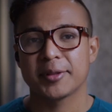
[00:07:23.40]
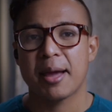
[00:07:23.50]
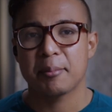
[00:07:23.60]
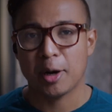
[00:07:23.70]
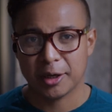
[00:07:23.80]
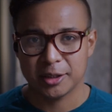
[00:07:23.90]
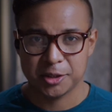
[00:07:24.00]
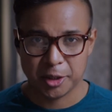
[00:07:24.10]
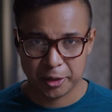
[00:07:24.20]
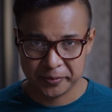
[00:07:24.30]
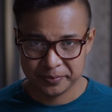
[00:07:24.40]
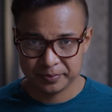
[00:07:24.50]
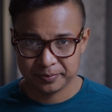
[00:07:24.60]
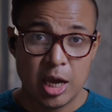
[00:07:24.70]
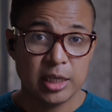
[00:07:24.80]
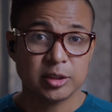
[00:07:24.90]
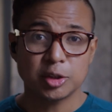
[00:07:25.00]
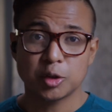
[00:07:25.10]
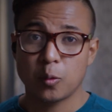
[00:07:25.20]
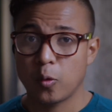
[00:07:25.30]
that market share. It's
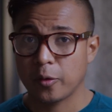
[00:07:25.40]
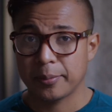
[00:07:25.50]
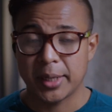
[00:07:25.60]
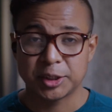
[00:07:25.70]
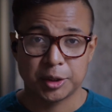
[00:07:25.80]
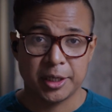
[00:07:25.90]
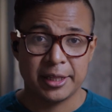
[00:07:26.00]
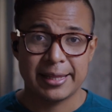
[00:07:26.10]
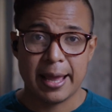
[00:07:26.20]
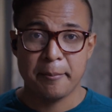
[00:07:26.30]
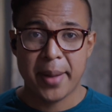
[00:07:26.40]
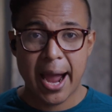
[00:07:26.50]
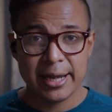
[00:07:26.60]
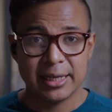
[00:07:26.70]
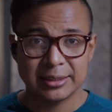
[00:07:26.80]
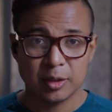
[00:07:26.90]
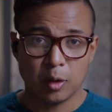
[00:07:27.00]
also worth mentioning that Binance